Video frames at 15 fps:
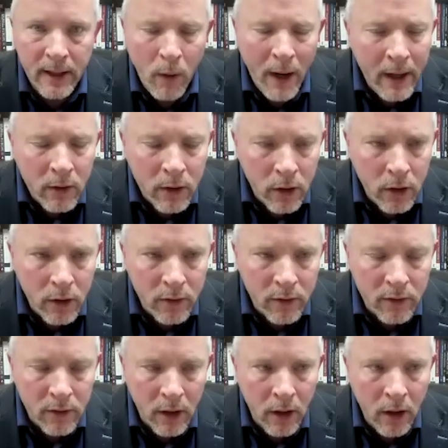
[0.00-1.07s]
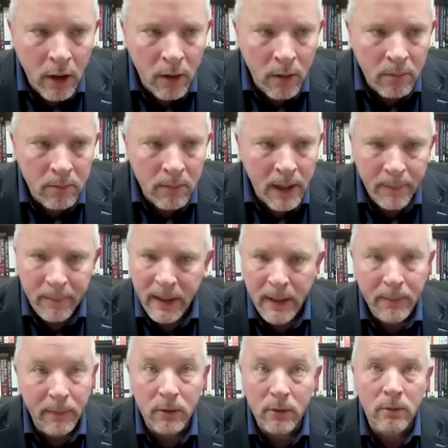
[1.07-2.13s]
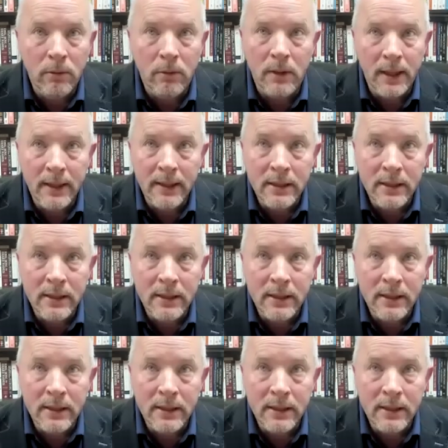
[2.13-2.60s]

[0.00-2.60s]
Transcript: why on earth are my people